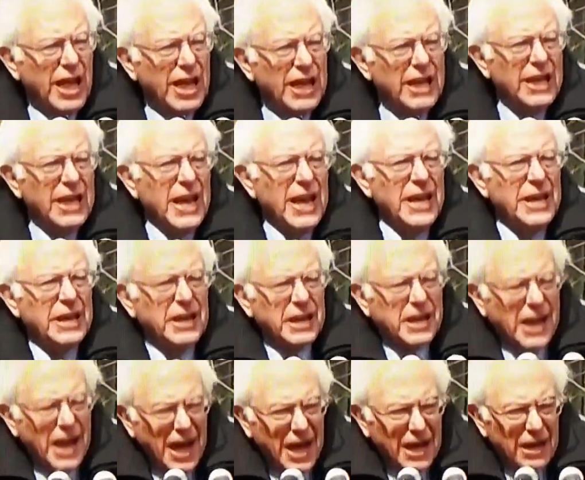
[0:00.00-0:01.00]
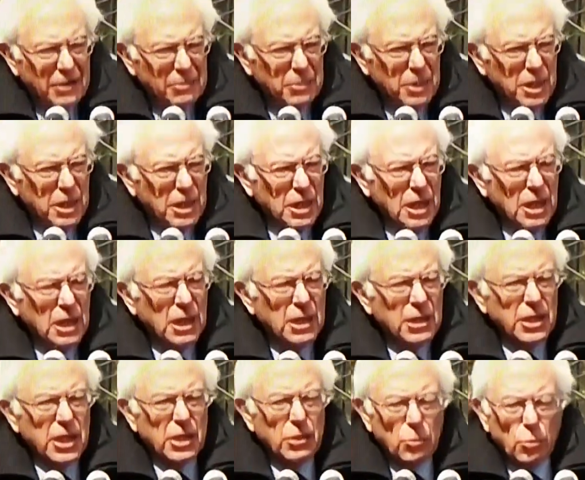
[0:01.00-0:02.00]
Small donations
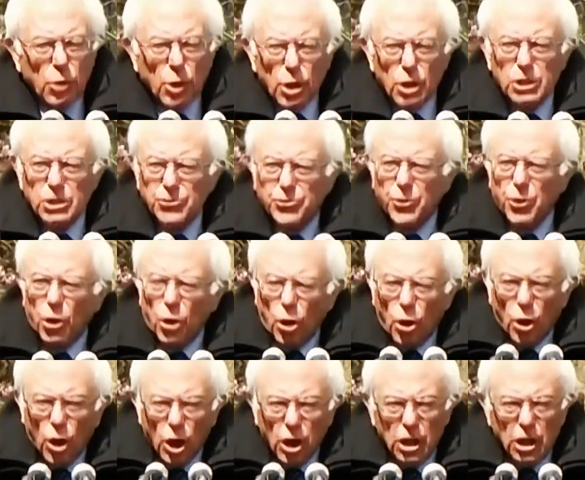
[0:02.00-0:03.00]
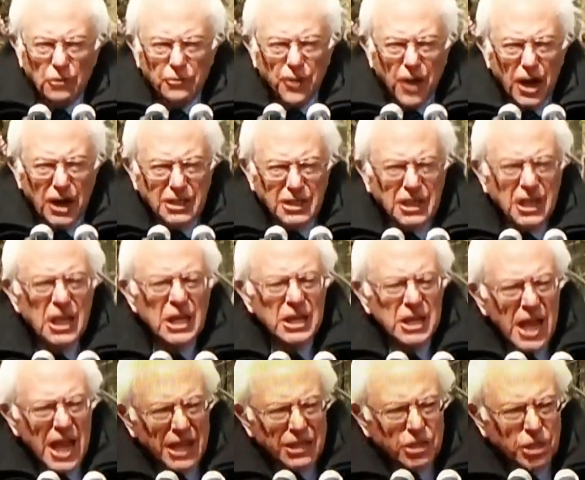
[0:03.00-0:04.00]
amplified by the power of the internet and
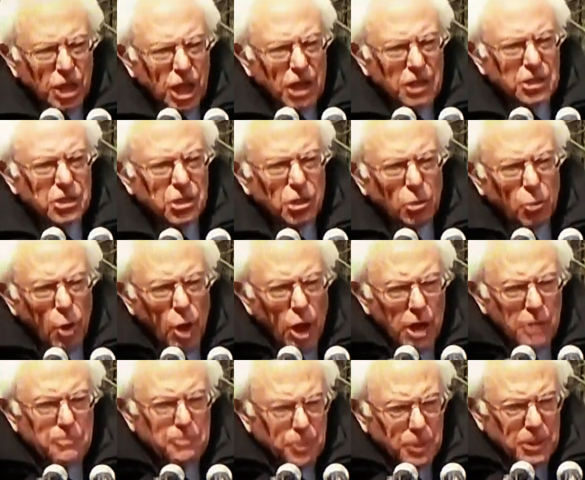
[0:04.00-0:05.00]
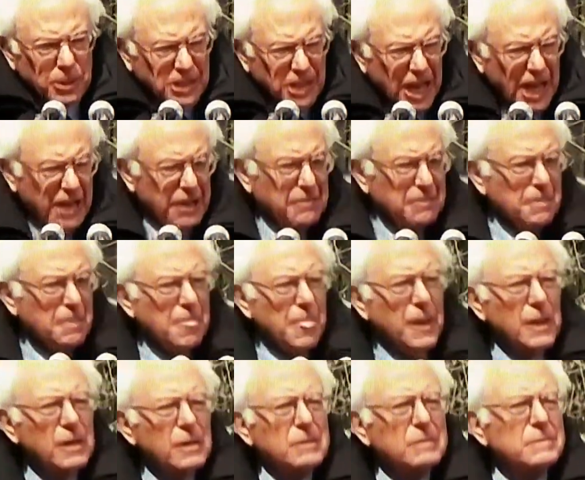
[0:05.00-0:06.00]
social media, and that's where
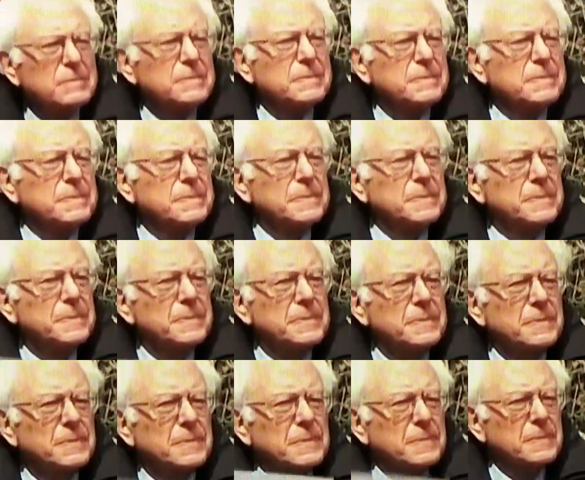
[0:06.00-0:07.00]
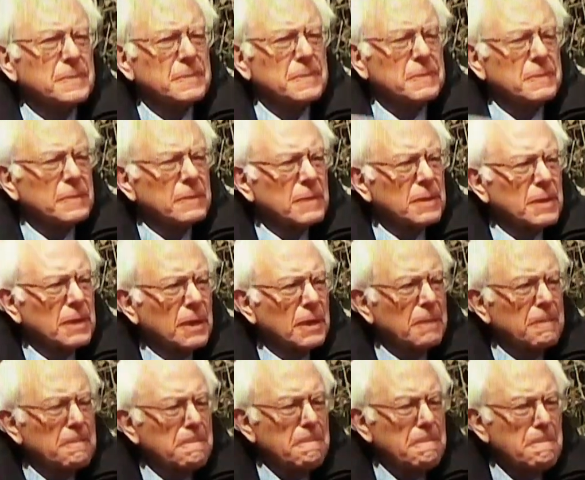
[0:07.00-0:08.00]
Bernie is strong. It's not just
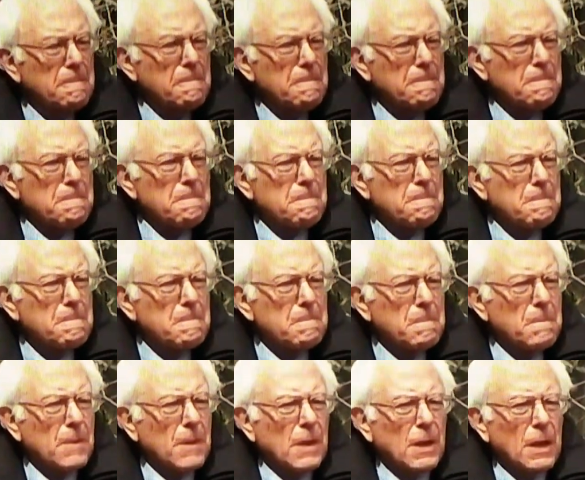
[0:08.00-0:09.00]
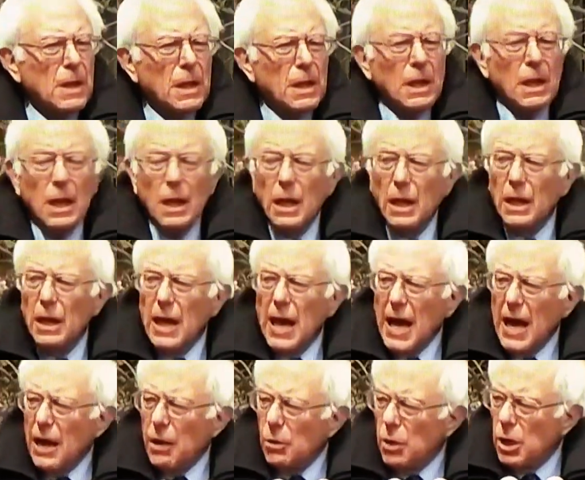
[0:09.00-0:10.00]
that it's not that $400,000
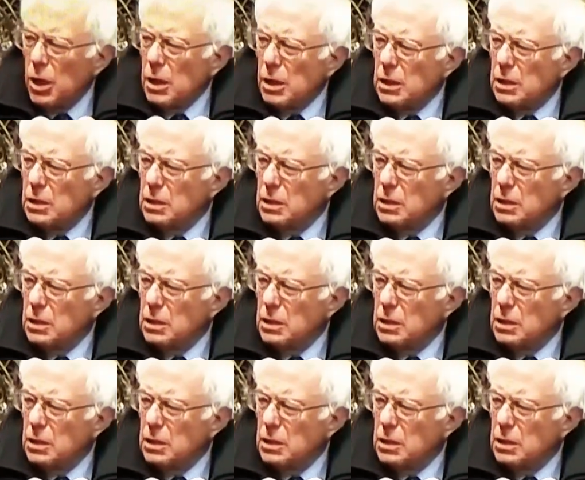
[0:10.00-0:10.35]
a day or something.